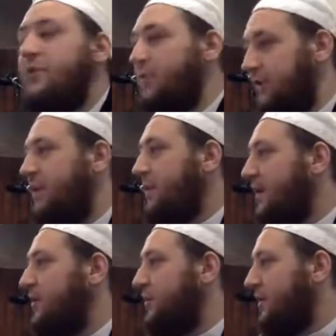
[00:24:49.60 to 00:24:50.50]
Of the
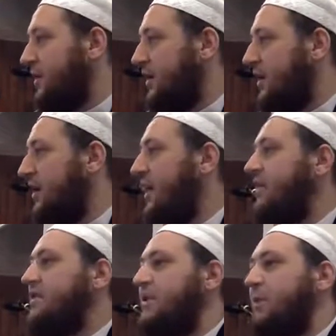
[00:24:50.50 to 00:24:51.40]
both. It
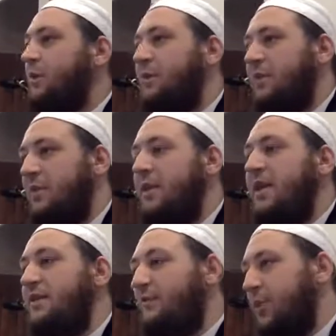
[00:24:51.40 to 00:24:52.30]
gathers the both, the
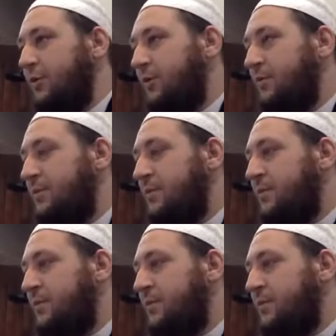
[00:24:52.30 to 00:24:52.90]
meanings of both.